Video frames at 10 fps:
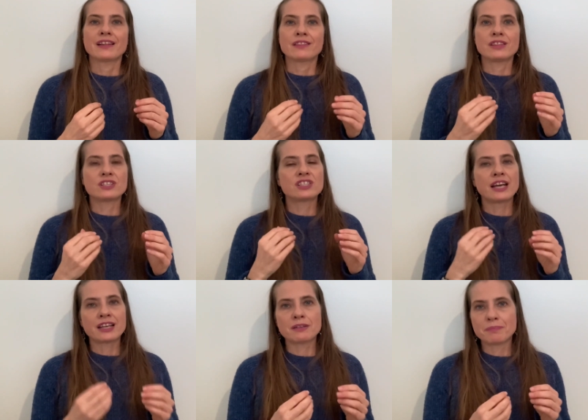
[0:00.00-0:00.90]
The
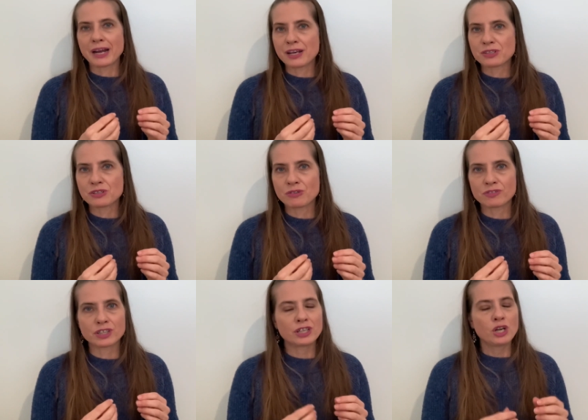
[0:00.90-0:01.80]
second
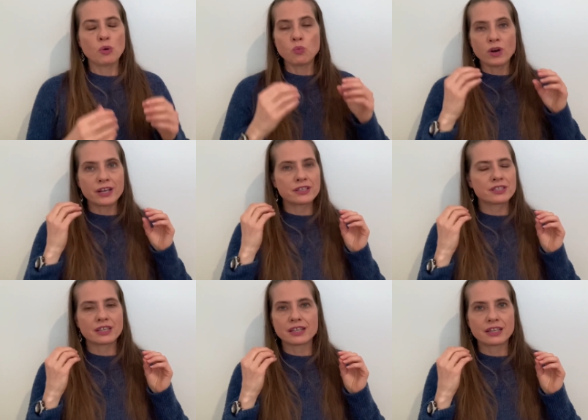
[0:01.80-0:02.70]
Passover
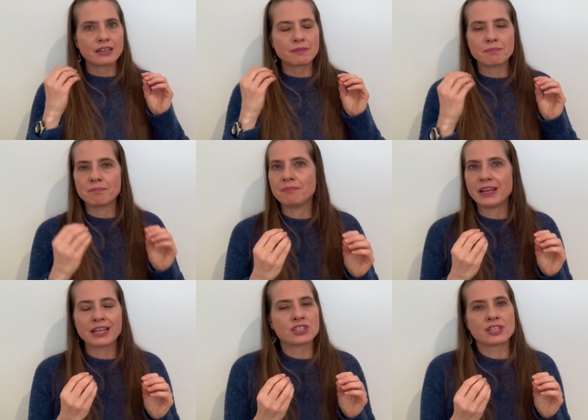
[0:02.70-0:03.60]
was
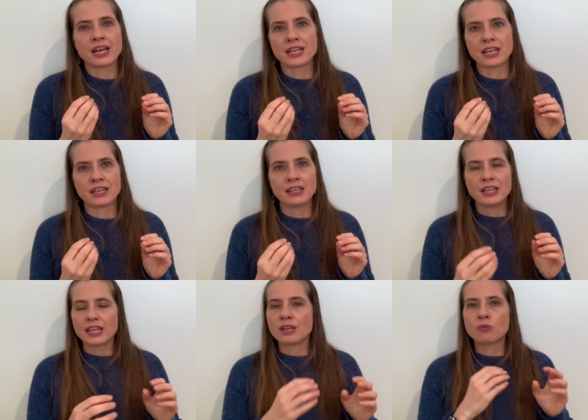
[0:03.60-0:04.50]
exciting.
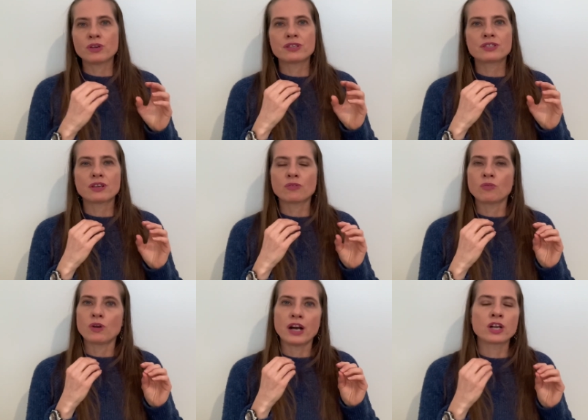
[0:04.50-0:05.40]
It was
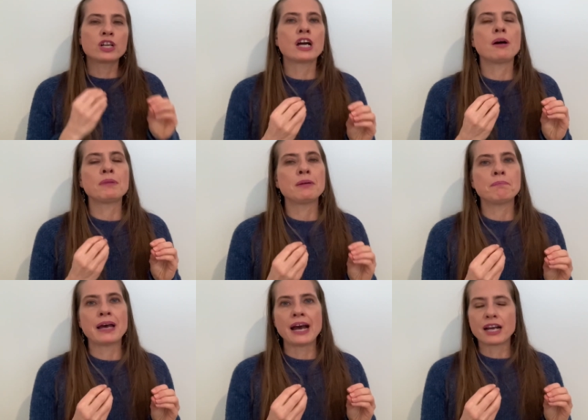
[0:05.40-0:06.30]
a coming
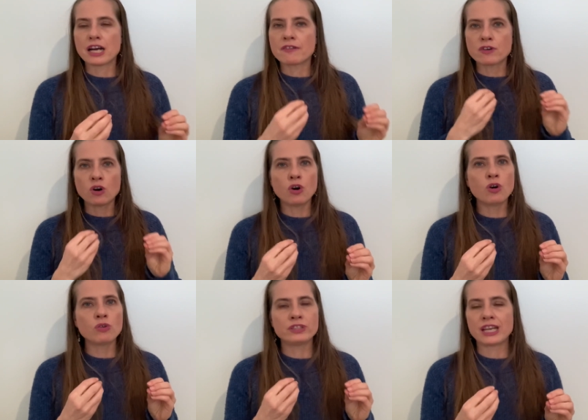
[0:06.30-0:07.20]
back of a
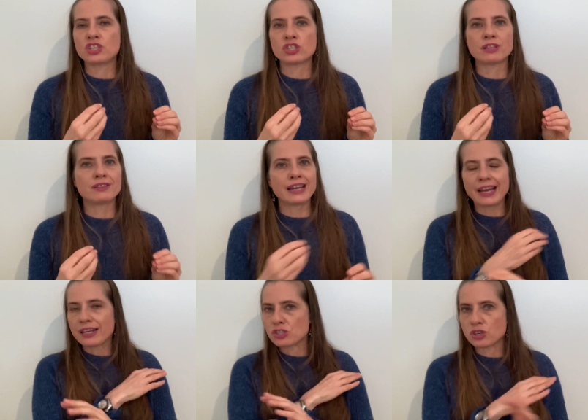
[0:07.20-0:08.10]
whole nation that
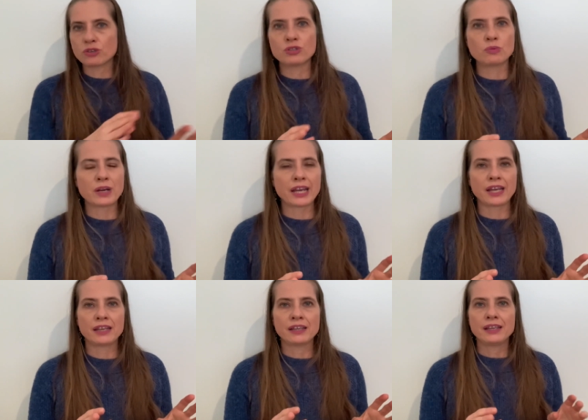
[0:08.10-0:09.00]
had turned away.
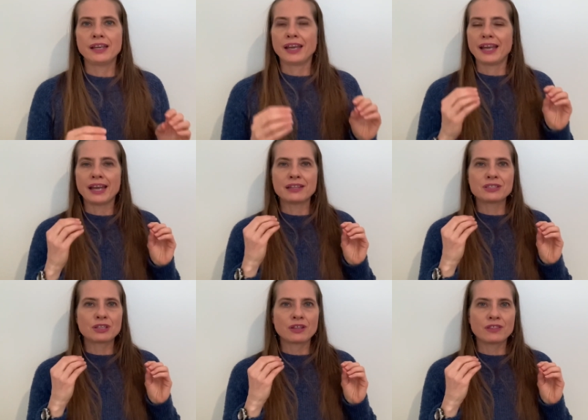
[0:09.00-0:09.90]

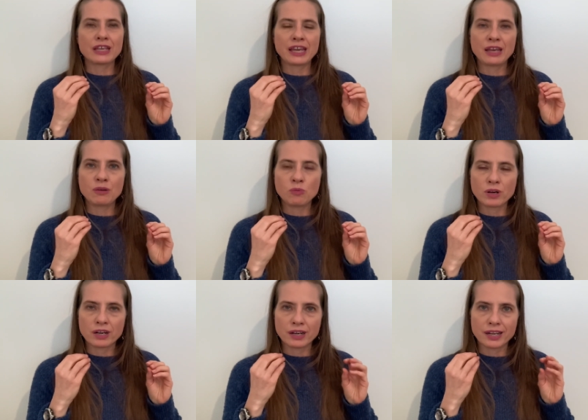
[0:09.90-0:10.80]
And they
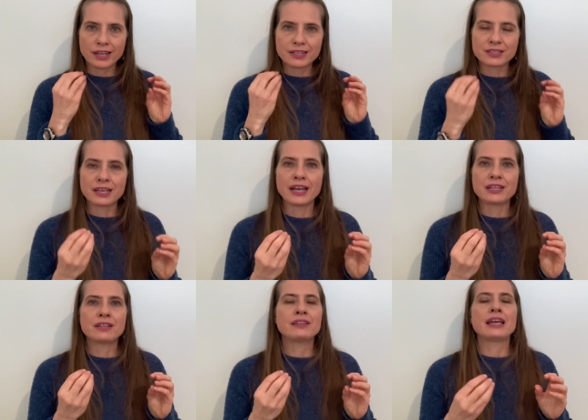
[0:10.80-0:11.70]
were
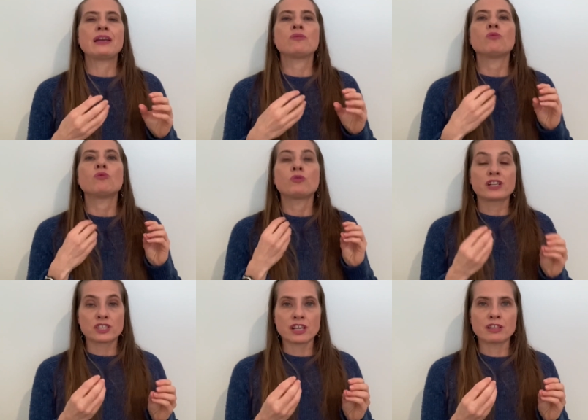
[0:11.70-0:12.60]
excited. They were
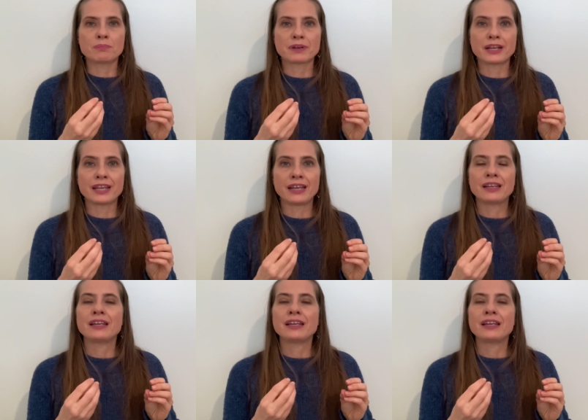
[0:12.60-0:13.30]
celebrating.